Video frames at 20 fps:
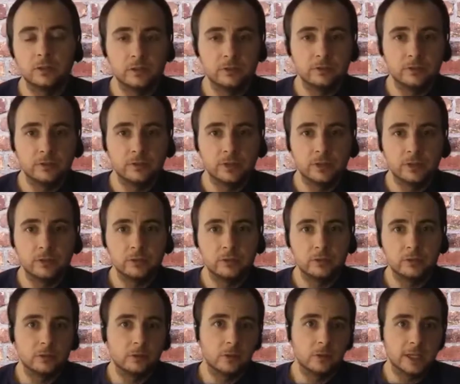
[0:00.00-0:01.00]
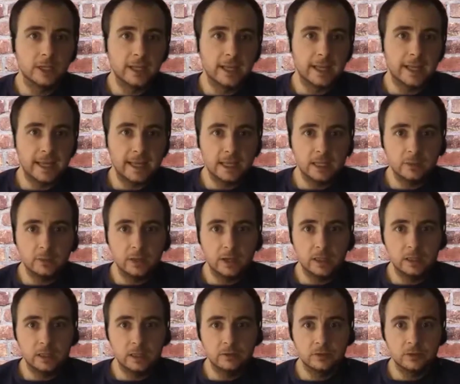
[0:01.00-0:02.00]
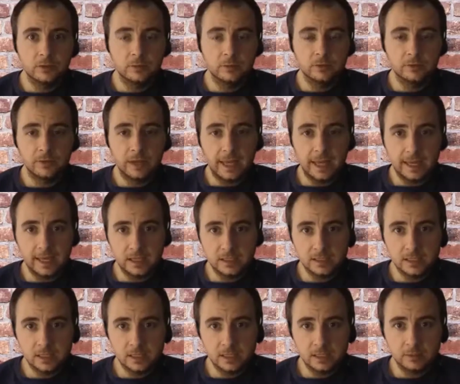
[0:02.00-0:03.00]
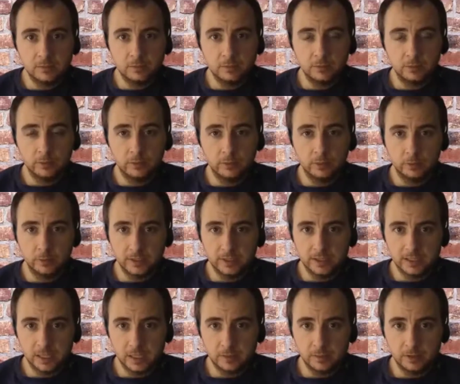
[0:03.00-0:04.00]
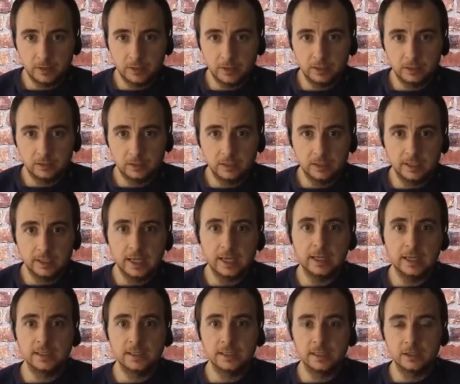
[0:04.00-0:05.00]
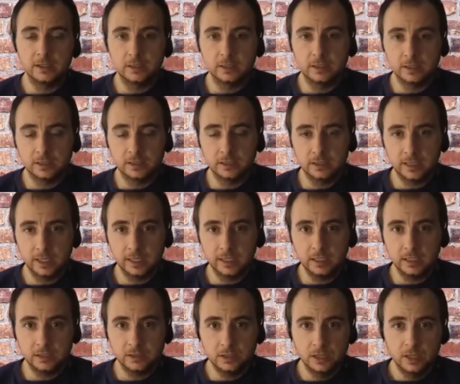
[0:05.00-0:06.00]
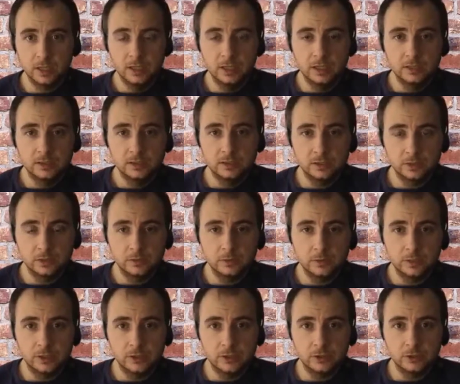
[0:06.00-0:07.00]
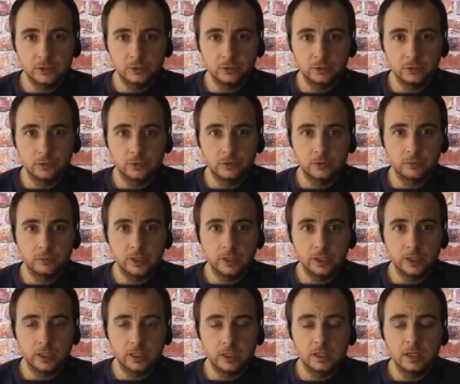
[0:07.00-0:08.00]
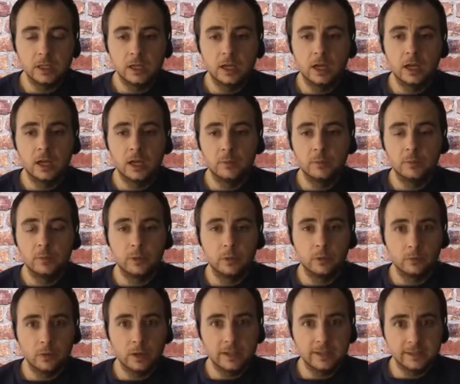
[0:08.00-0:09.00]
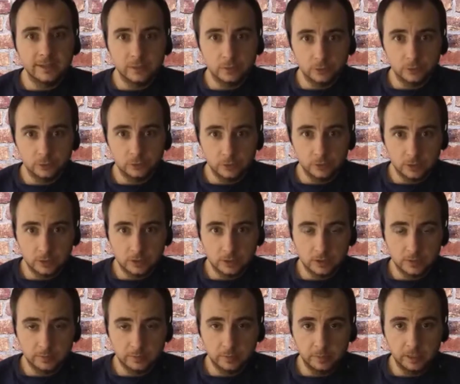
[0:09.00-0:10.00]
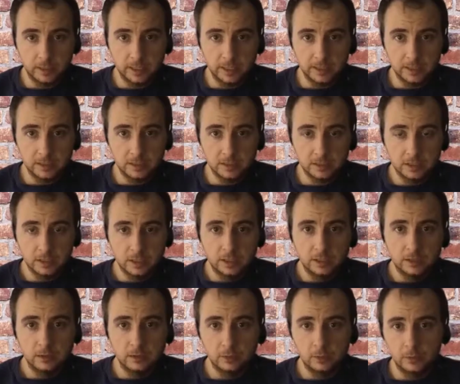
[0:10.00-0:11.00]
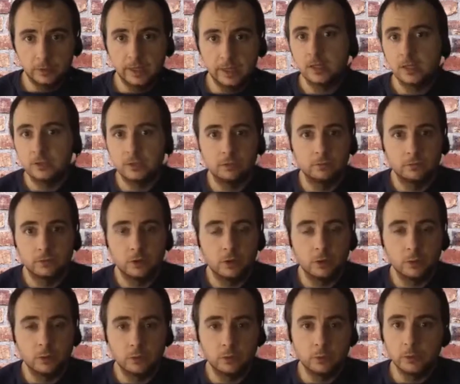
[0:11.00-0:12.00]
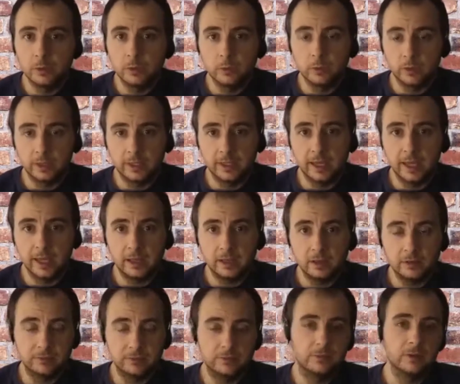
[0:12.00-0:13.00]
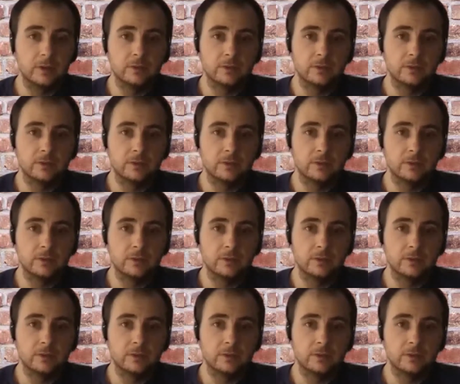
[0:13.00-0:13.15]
the different deals that you're looking at anyway in terms of exit, but we want to examine things like the exit at this stage to ensure that we put the right deal structures in place that will get us the result that we want to get,